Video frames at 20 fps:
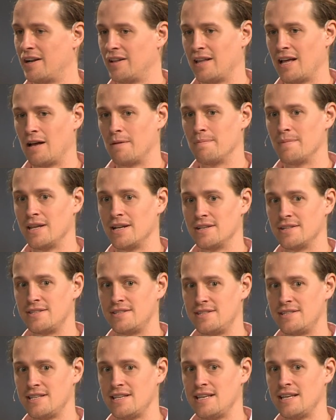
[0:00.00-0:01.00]
It allowed me to
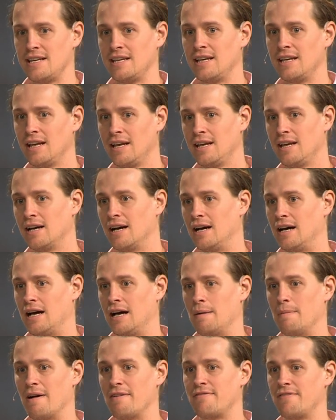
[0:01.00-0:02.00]
see
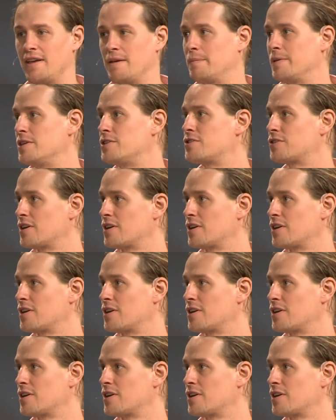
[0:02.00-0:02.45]
my family